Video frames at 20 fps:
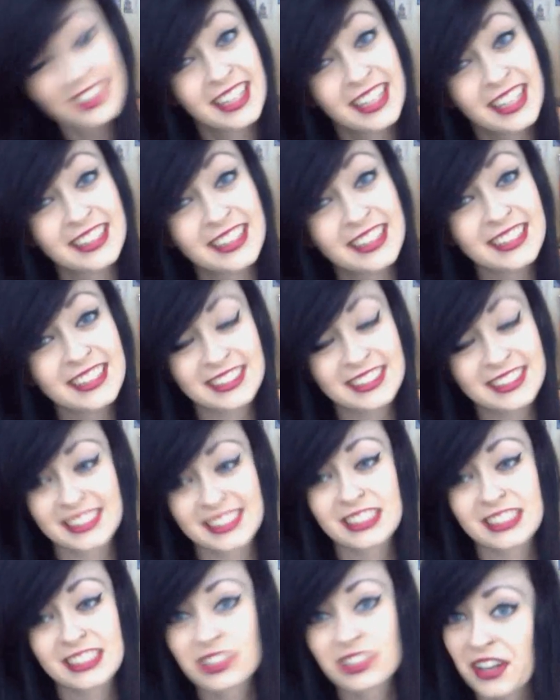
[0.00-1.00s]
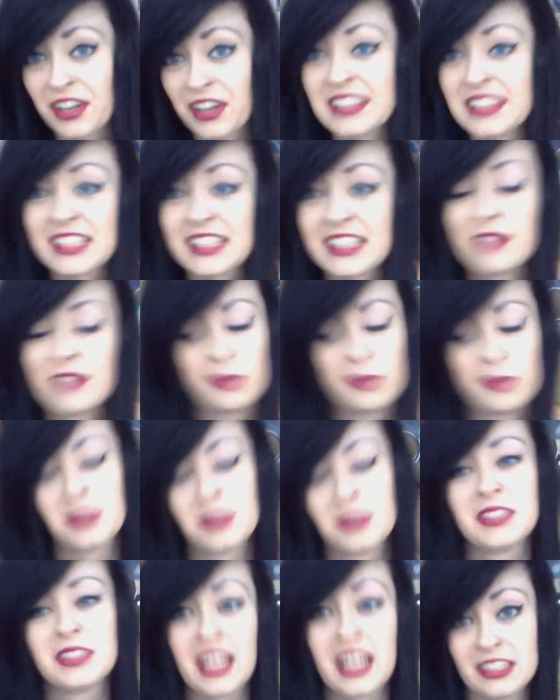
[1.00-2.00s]
Like, this is crazy,
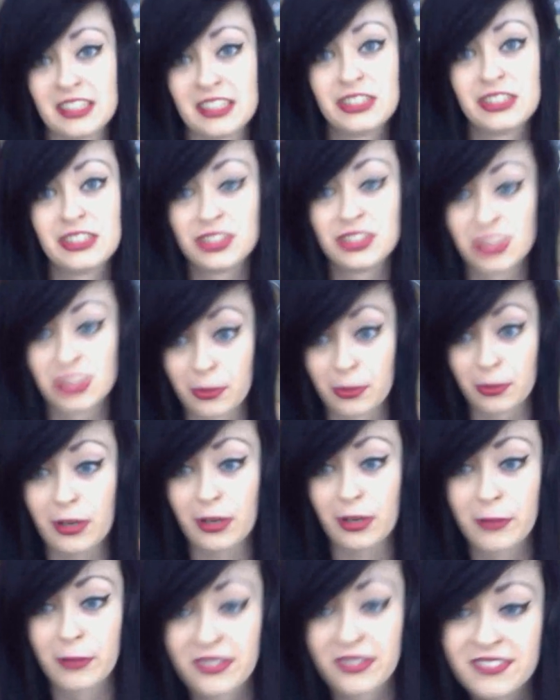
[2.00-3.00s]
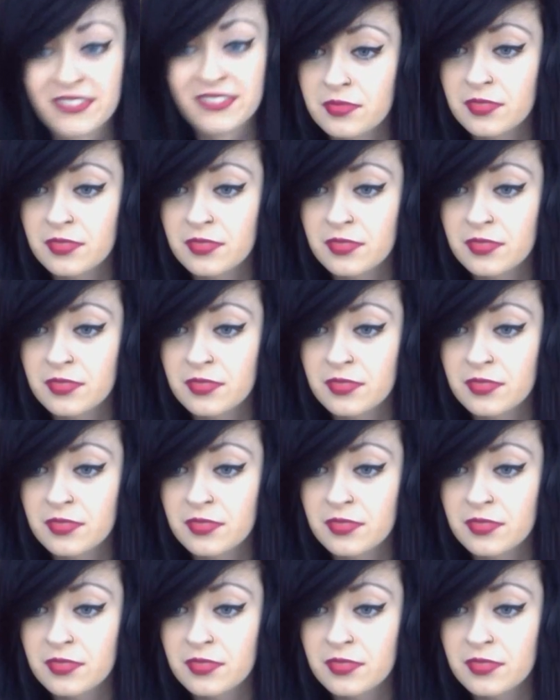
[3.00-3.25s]
but yeah, John Barrowman.